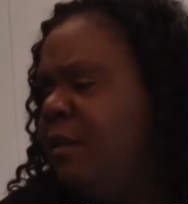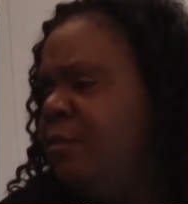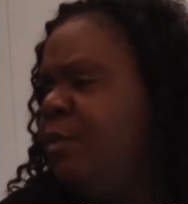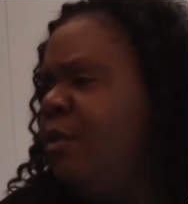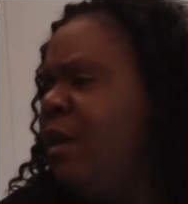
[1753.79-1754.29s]

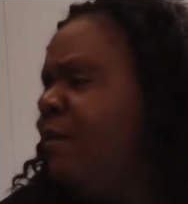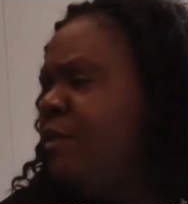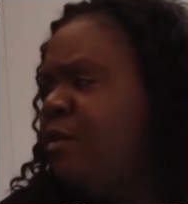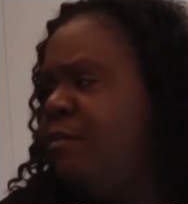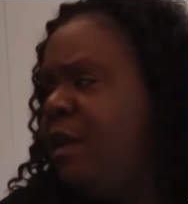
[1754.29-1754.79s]
People will come
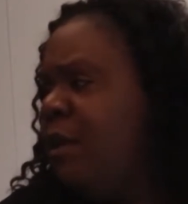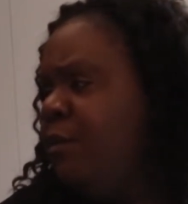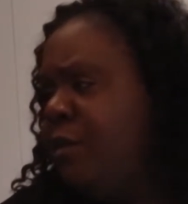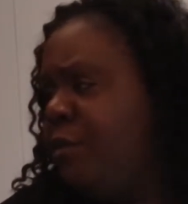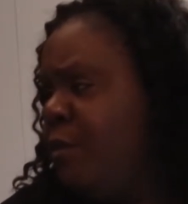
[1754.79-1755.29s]
to you in many
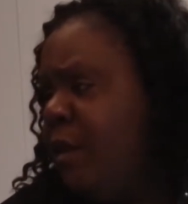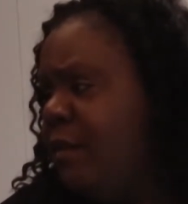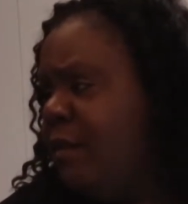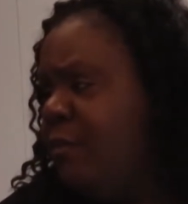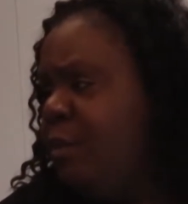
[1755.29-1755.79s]
different
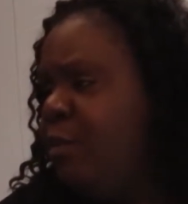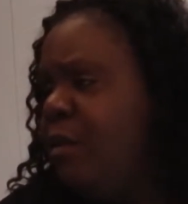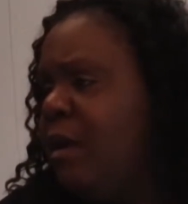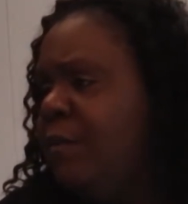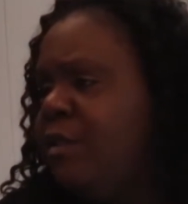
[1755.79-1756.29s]
ways, and people
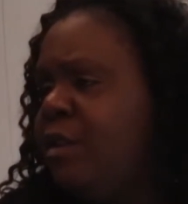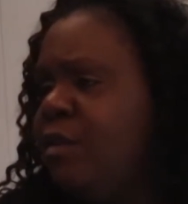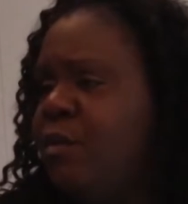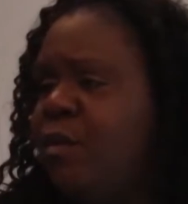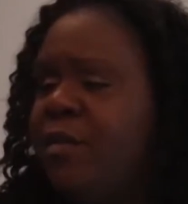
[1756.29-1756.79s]
will come to
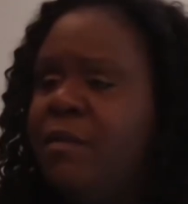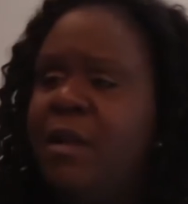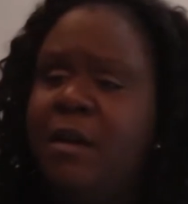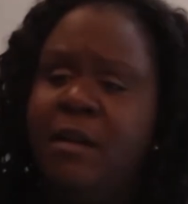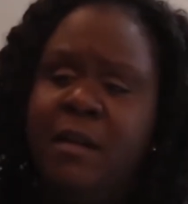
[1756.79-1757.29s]
you whether
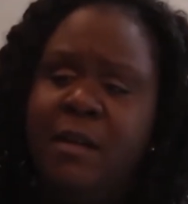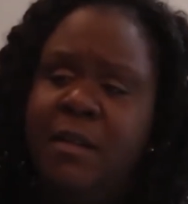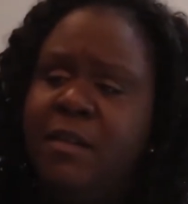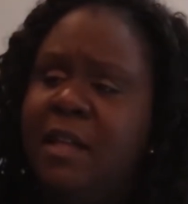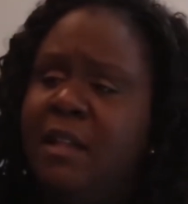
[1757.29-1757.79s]
they're
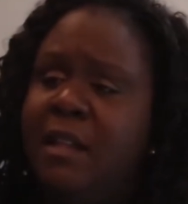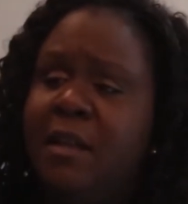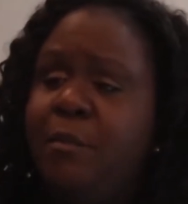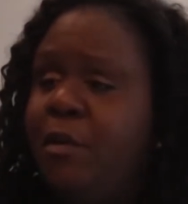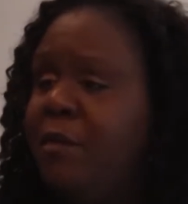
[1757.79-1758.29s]
saying that
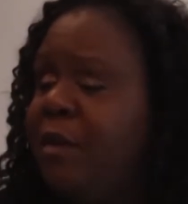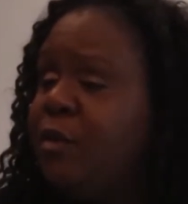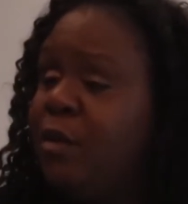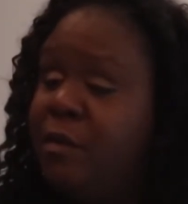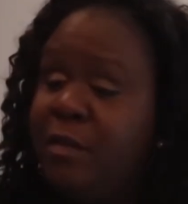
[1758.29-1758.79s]
they're perfect
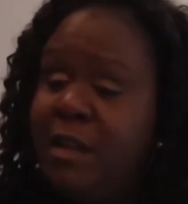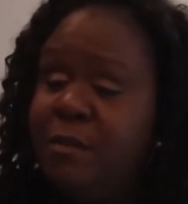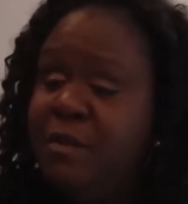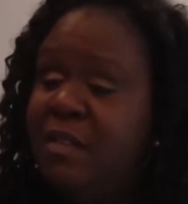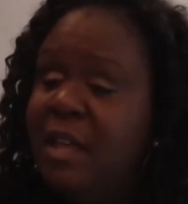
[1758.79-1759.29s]
or they
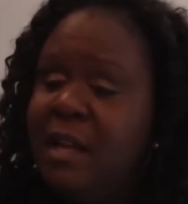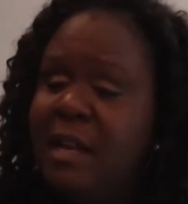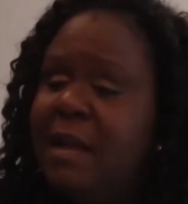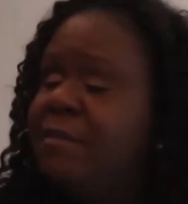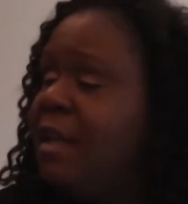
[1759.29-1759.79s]
can be saying
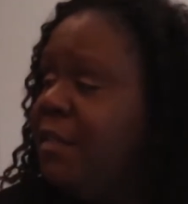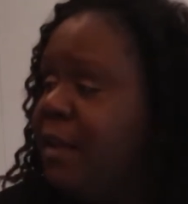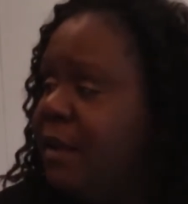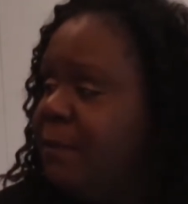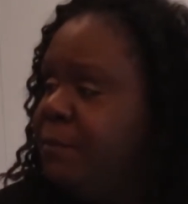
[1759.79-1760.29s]
that I'm
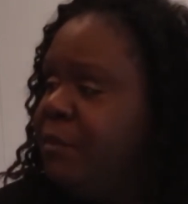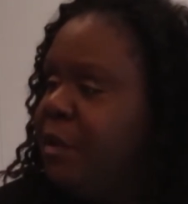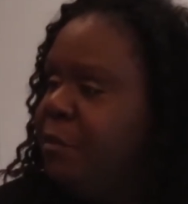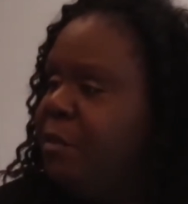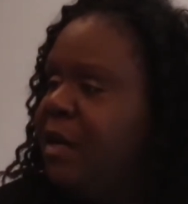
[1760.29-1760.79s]
nothing.
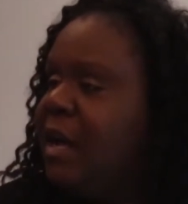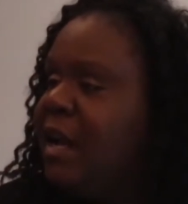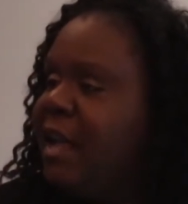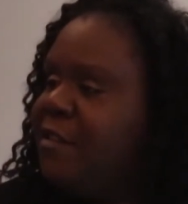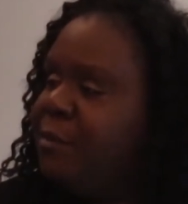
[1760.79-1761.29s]
But
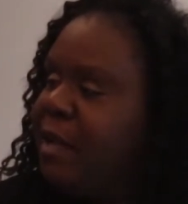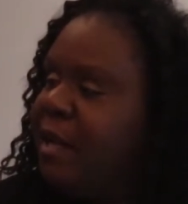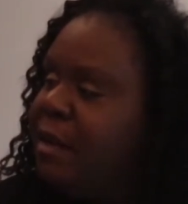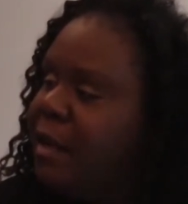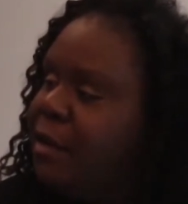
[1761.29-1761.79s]
God has a
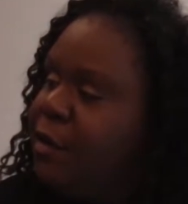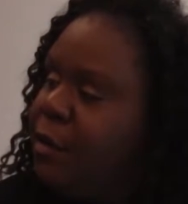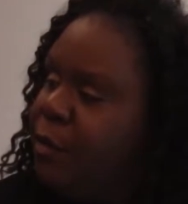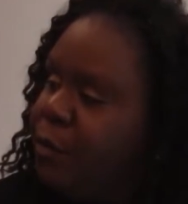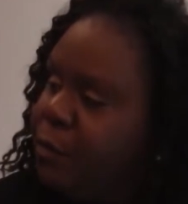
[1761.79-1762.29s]
plan, and God
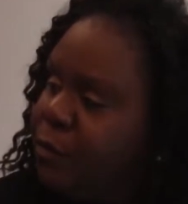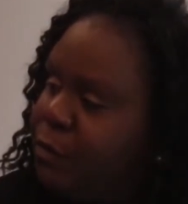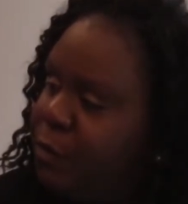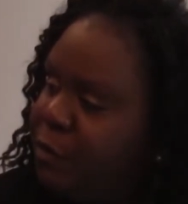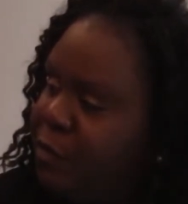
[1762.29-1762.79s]
knows
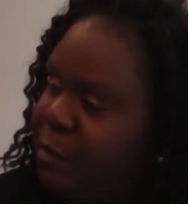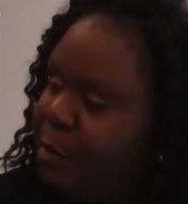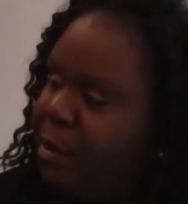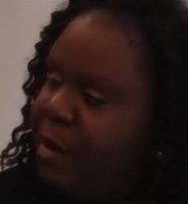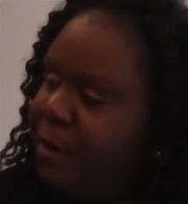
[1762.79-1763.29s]
who these
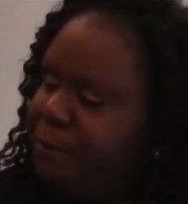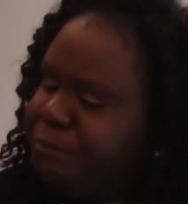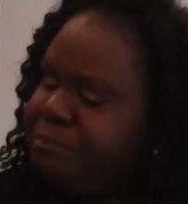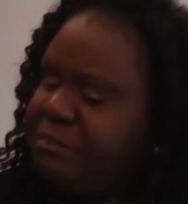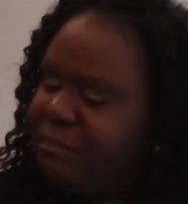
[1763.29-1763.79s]
people are.
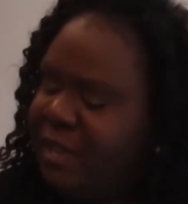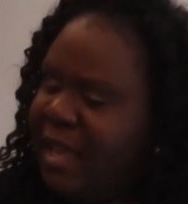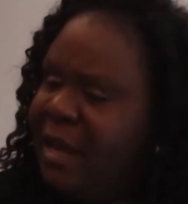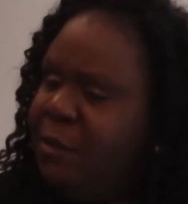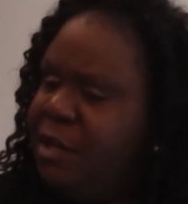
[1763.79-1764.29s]

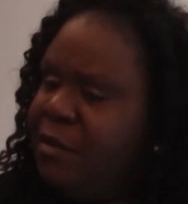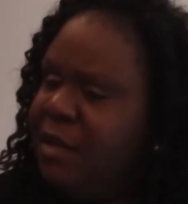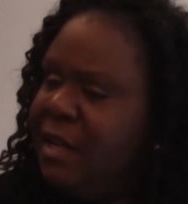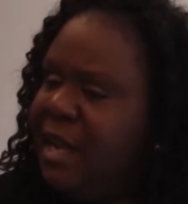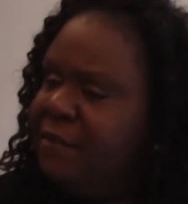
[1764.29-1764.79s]
And when you
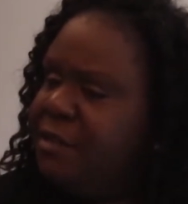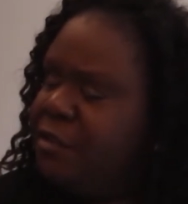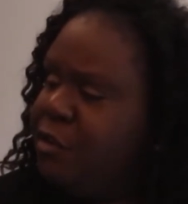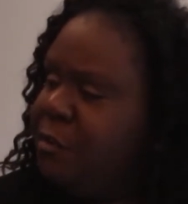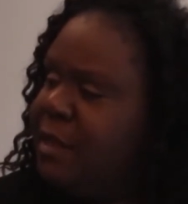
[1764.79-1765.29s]
can have
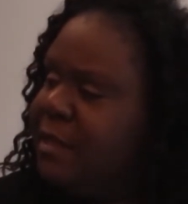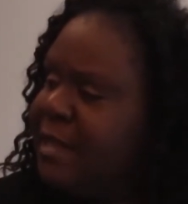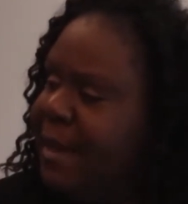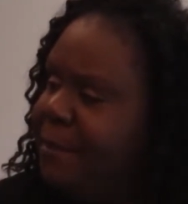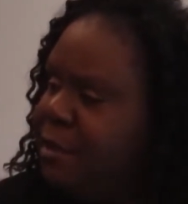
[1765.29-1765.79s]
discernment and
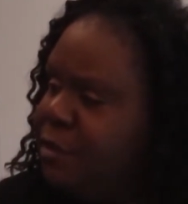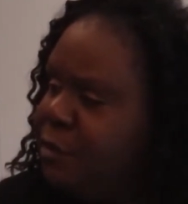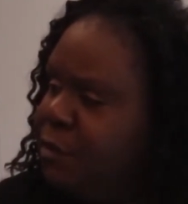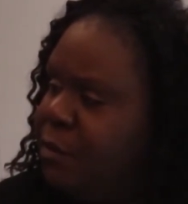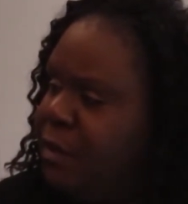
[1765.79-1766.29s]
tap
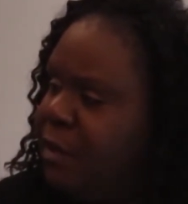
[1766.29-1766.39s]
into